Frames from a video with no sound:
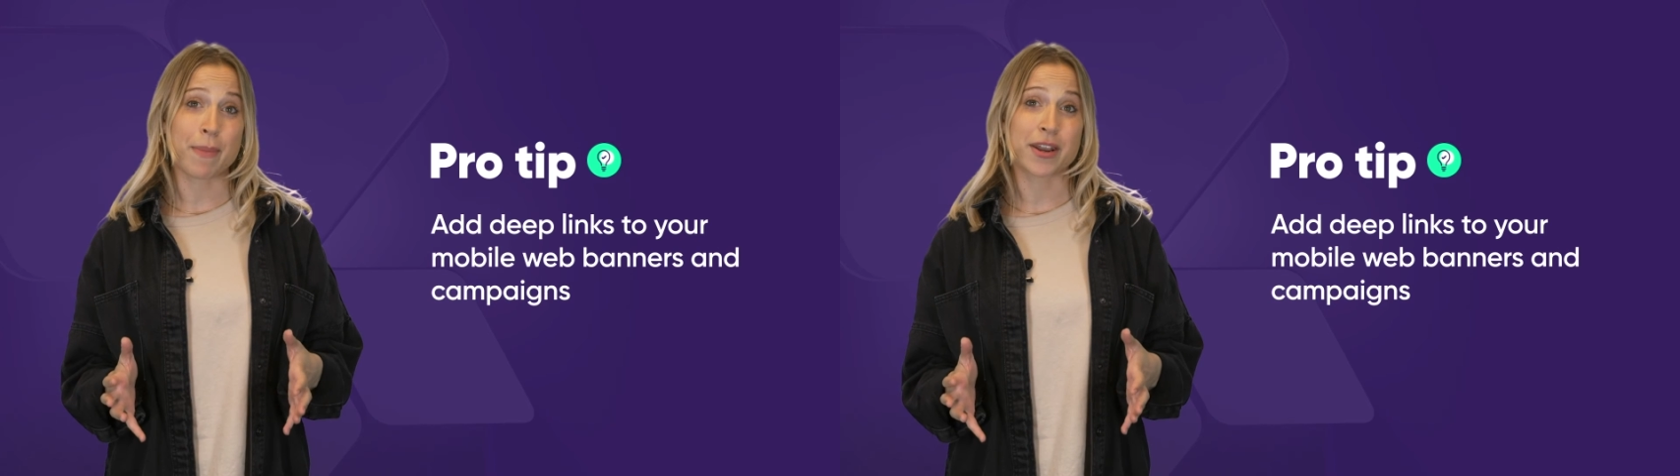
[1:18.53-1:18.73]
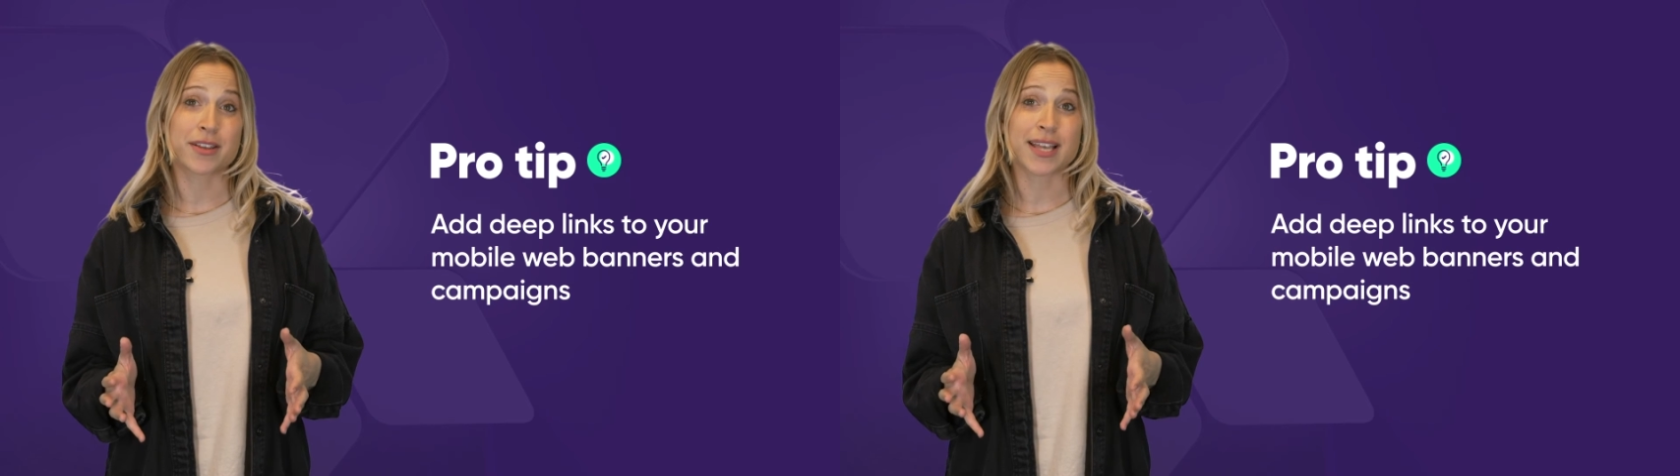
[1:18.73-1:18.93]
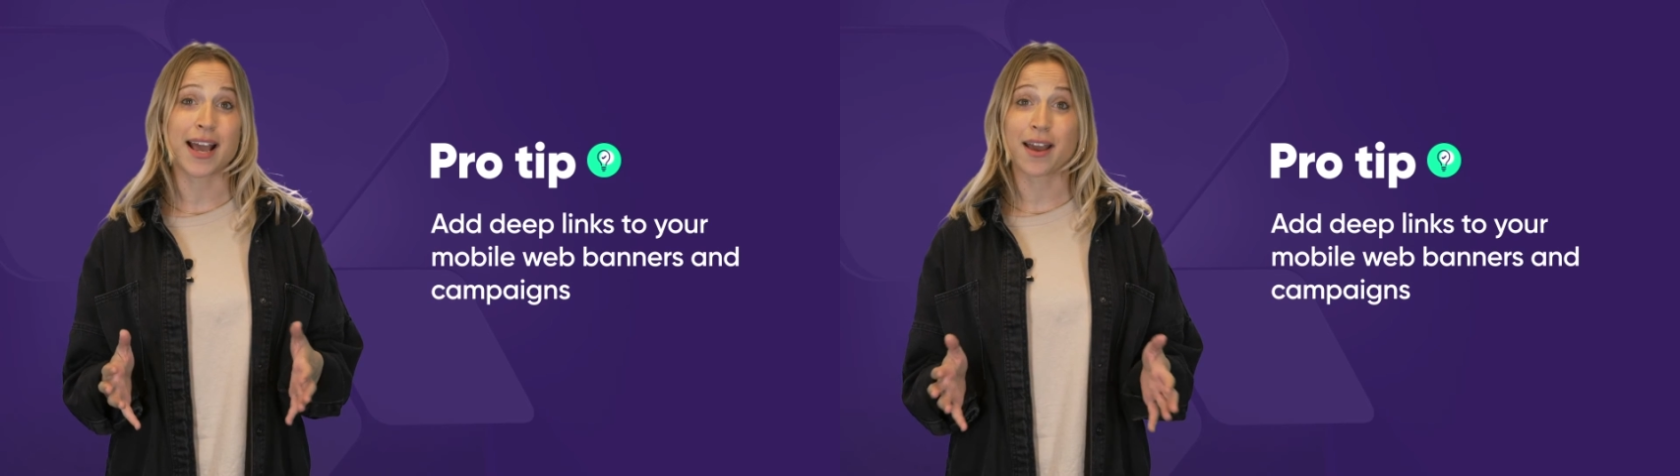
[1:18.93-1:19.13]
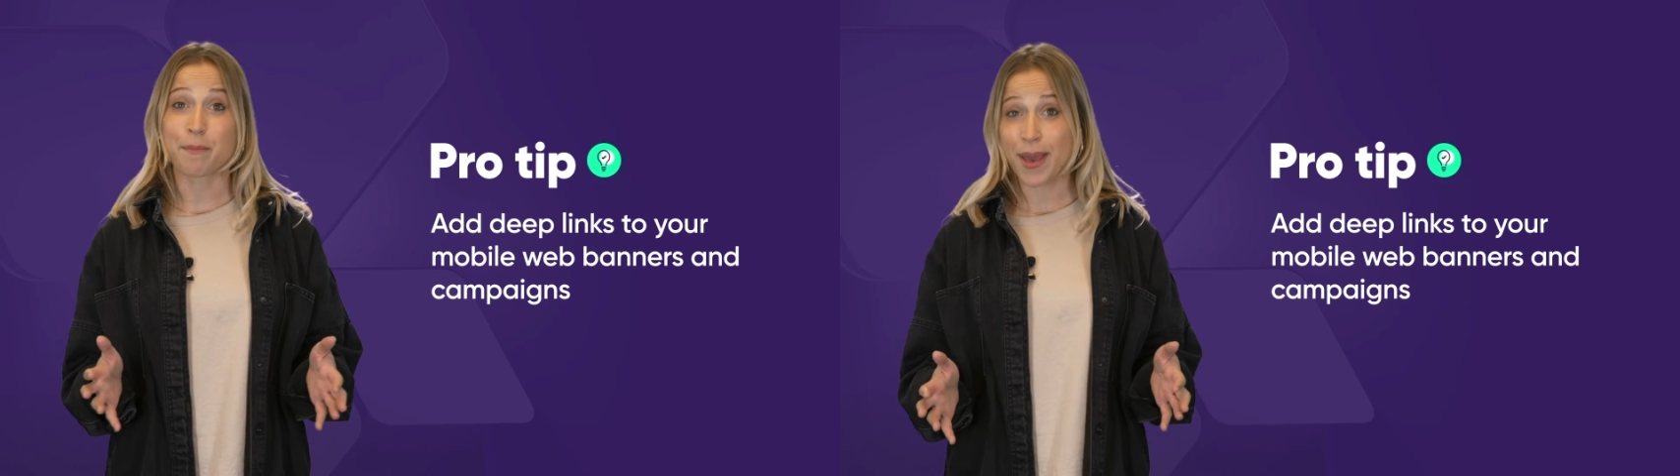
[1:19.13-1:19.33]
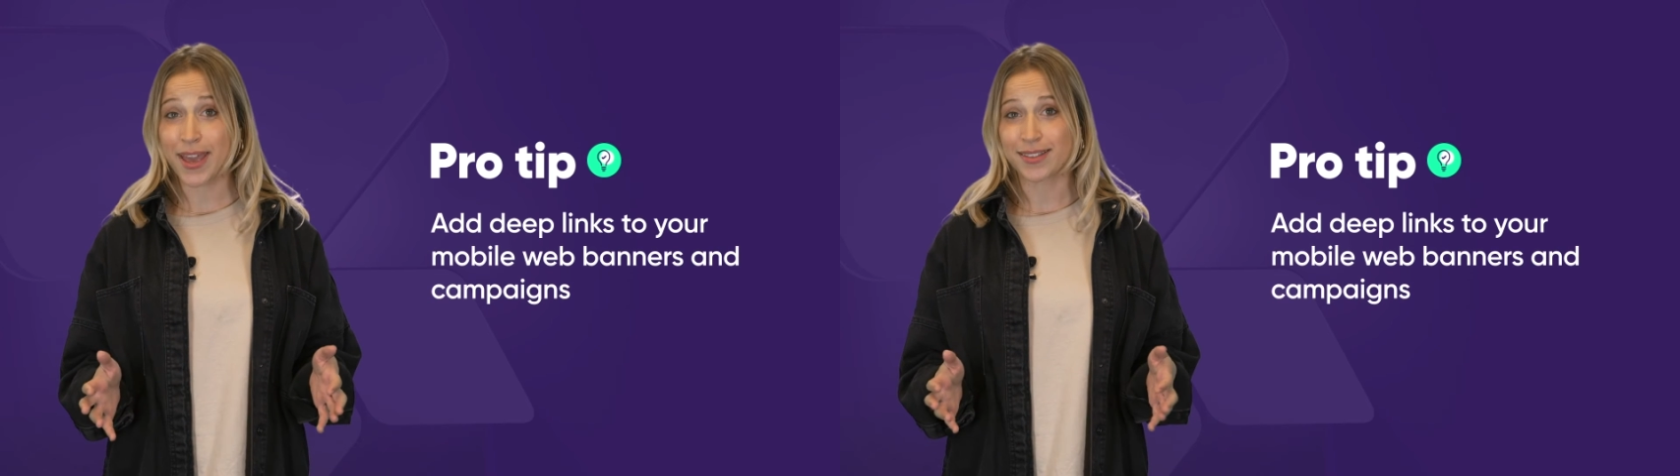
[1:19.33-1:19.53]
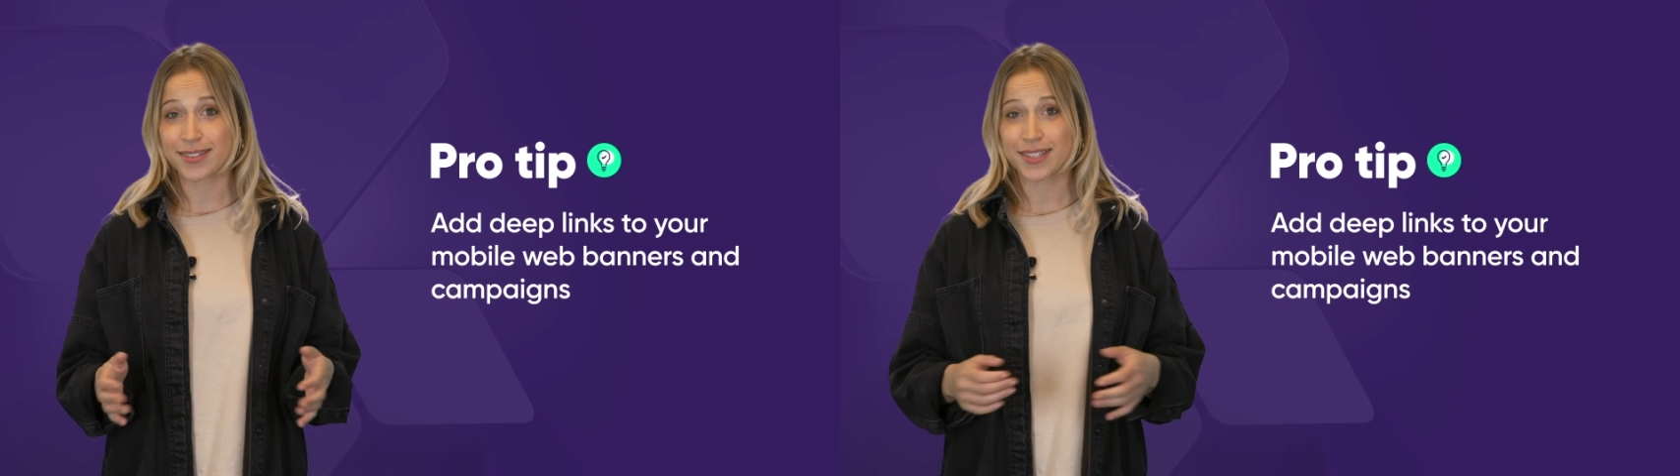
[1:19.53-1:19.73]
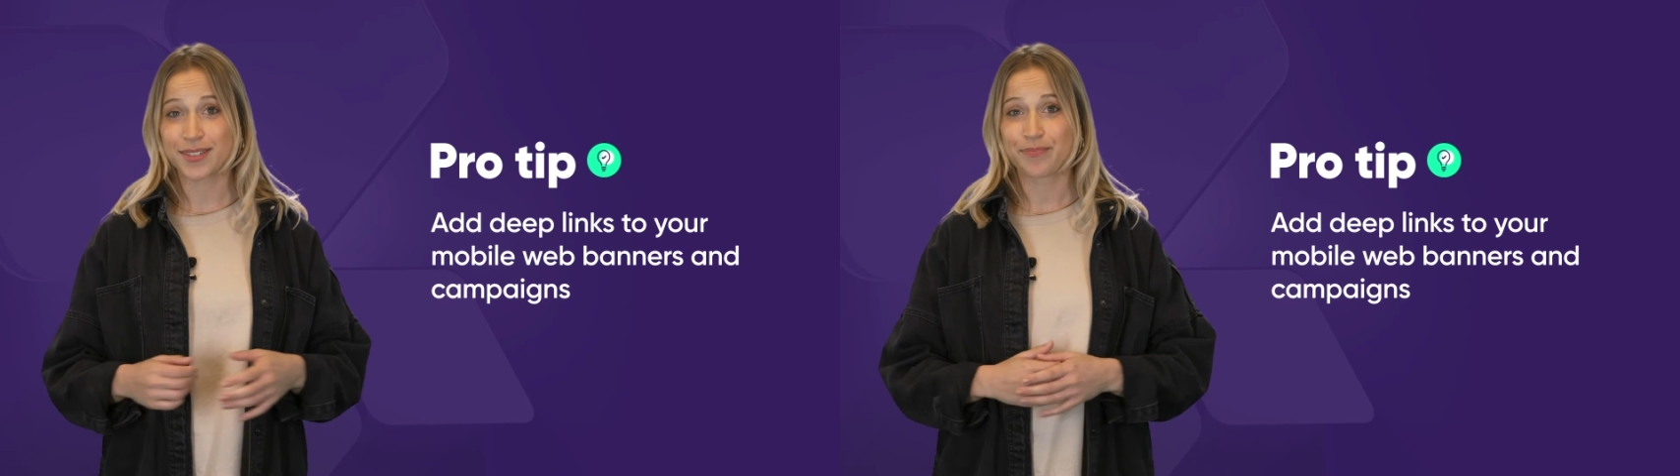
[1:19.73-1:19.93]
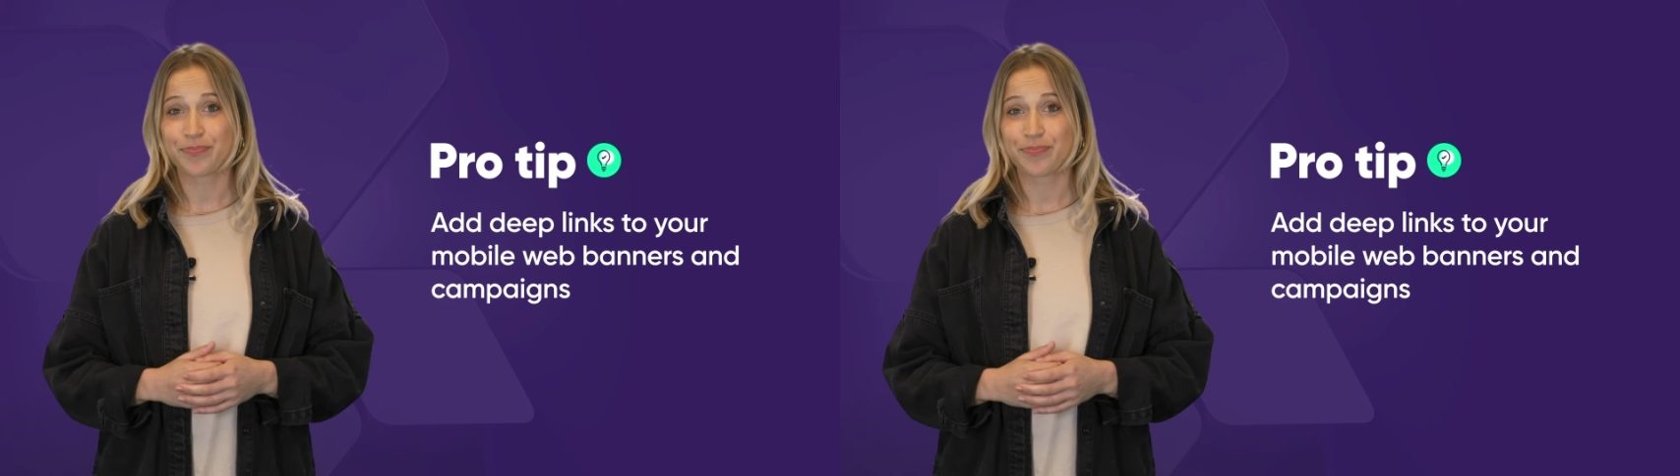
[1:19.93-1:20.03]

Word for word: banners and campaigns.